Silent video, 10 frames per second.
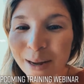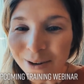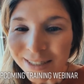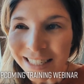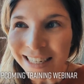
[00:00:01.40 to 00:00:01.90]

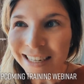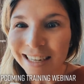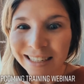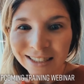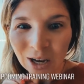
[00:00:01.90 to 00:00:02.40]
parenting
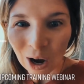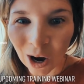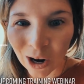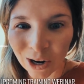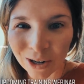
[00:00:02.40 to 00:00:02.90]
is
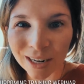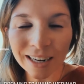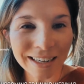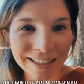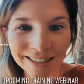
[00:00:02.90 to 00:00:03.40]
hard
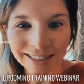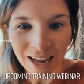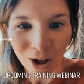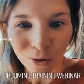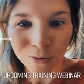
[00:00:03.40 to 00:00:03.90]
in
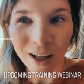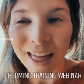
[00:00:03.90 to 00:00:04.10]
itself,